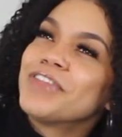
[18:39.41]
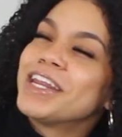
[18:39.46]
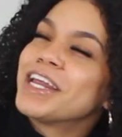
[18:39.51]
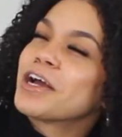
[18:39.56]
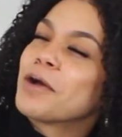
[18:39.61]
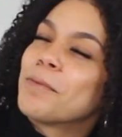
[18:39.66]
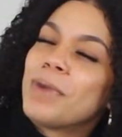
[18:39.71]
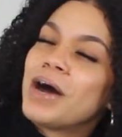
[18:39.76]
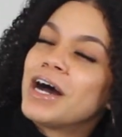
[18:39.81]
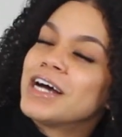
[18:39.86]
that I
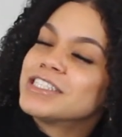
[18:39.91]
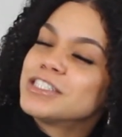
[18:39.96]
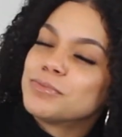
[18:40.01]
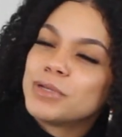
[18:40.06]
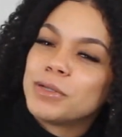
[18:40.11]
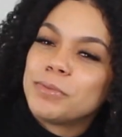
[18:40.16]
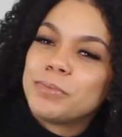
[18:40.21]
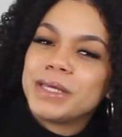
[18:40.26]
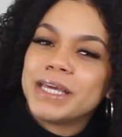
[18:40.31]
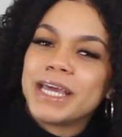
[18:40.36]
can
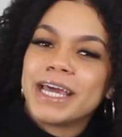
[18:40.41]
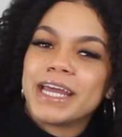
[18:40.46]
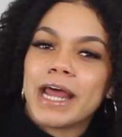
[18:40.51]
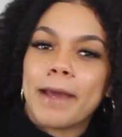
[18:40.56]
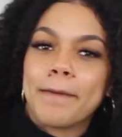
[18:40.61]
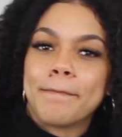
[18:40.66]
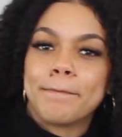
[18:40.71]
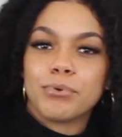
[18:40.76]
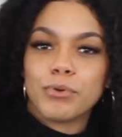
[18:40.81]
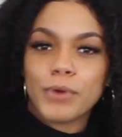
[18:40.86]
possibly be, and
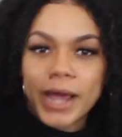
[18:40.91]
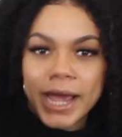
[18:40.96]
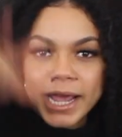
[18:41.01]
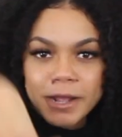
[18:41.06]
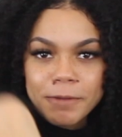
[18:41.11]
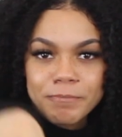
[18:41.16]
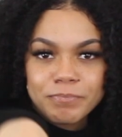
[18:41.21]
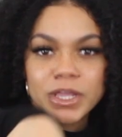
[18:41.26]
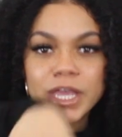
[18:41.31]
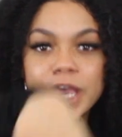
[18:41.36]
I
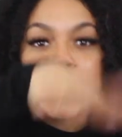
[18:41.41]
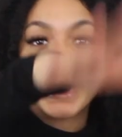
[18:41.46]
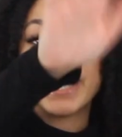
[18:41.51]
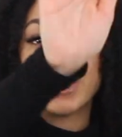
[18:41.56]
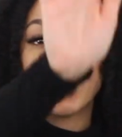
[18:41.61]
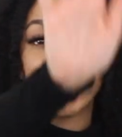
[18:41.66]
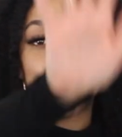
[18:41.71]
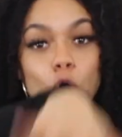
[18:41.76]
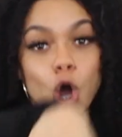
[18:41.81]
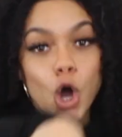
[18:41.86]
pray and
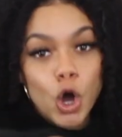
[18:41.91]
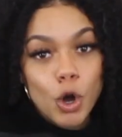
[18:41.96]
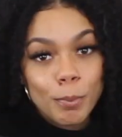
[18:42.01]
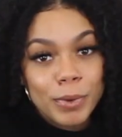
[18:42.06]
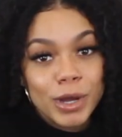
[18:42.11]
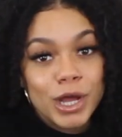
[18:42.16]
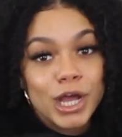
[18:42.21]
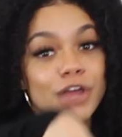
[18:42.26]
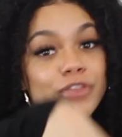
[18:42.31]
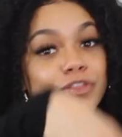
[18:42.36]
I
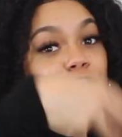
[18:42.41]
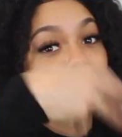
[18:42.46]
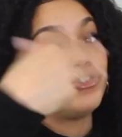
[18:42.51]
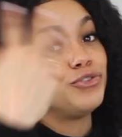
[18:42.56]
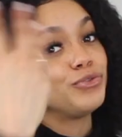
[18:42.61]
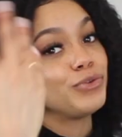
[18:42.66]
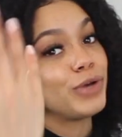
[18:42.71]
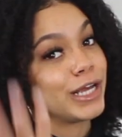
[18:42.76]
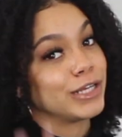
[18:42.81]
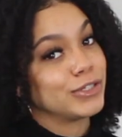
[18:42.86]
hope that
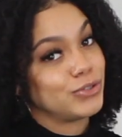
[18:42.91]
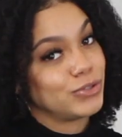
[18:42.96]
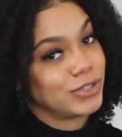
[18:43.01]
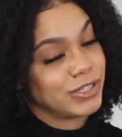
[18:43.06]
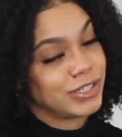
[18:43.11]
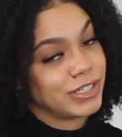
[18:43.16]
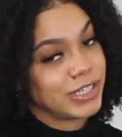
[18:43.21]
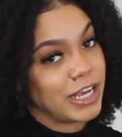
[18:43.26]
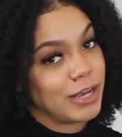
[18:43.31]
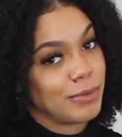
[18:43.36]
you guys do the
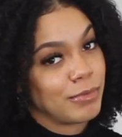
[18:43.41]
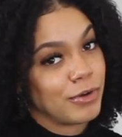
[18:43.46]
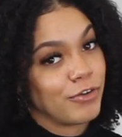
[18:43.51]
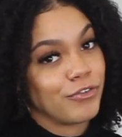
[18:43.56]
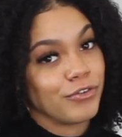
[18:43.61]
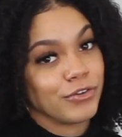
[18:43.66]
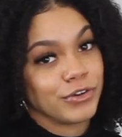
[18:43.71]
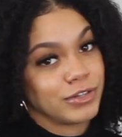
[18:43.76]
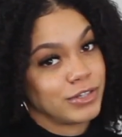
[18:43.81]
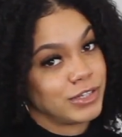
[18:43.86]
same
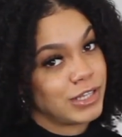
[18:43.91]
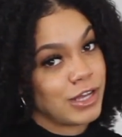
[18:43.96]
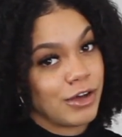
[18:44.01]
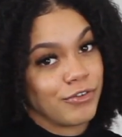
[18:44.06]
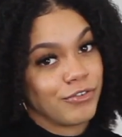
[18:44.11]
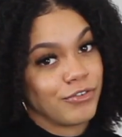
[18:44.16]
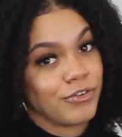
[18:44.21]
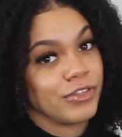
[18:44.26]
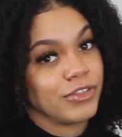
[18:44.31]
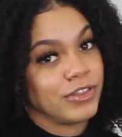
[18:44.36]
for
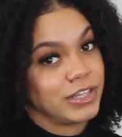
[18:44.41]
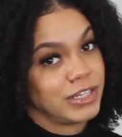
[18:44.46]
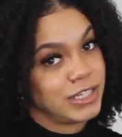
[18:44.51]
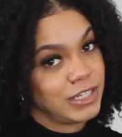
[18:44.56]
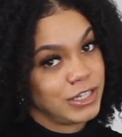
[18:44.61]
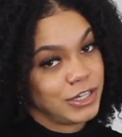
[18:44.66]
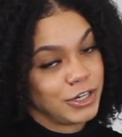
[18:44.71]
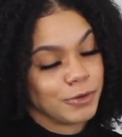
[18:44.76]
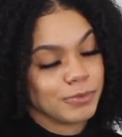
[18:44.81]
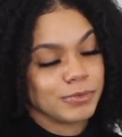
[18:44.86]
yourself this
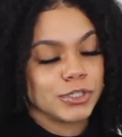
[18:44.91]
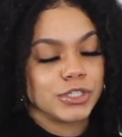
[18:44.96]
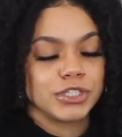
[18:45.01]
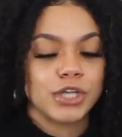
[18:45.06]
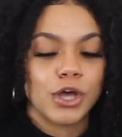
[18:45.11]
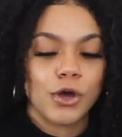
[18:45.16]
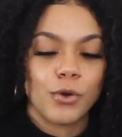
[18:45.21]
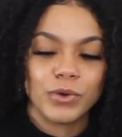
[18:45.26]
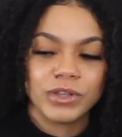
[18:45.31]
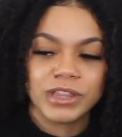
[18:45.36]
year.
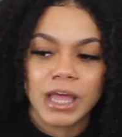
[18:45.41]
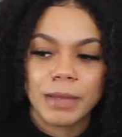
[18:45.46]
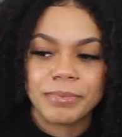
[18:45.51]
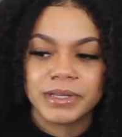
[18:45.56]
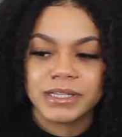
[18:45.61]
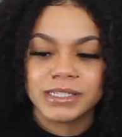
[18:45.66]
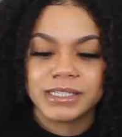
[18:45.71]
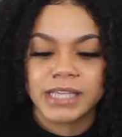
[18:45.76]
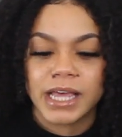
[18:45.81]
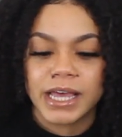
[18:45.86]
So with that
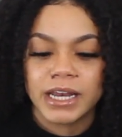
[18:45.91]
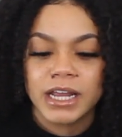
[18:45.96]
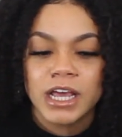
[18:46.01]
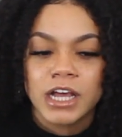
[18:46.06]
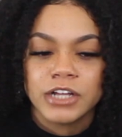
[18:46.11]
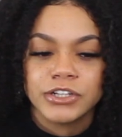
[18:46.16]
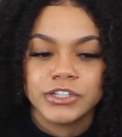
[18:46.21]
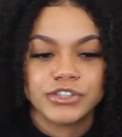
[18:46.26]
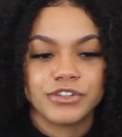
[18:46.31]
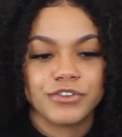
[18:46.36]
being said,
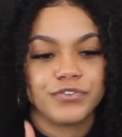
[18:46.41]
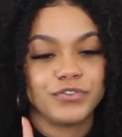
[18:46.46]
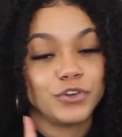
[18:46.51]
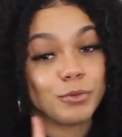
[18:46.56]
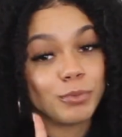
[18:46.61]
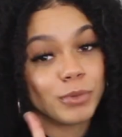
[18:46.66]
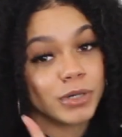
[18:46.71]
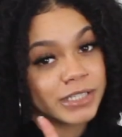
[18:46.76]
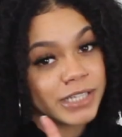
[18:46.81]
just a few more